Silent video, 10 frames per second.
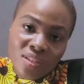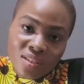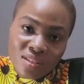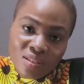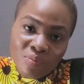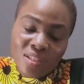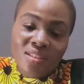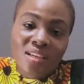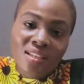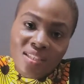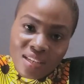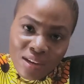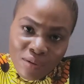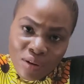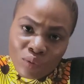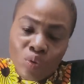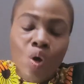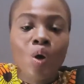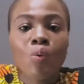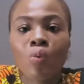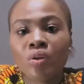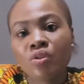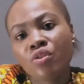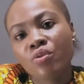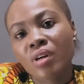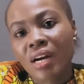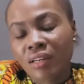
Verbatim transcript: questions be centered around what you